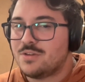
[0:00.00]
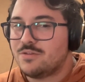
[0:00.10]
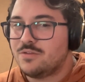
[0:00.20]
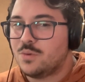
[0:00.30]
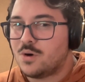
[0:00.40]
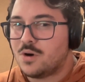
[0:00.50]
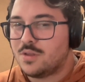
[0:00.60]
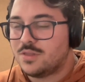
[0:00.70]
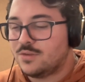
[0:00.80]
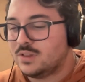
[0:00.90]

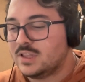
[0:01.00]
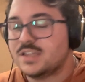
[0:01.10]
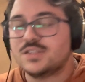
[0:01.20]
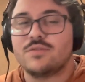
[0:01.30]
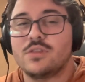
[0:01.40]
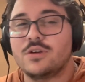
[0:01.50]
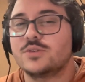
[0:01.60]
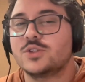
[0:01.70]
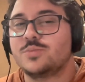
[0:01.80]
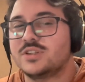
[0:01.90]
for the release of
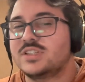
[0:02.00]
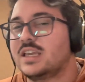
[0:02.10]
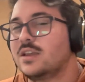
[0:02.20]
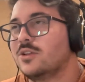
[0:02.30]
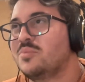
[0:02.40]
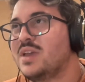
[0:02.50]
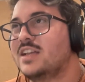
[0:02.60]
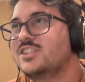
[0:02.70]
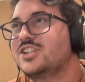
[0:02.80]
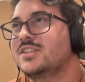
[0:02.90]
those particular
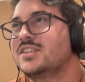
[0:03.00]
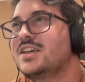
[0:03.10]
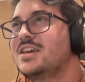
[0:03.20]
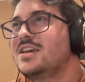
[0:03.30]
pages.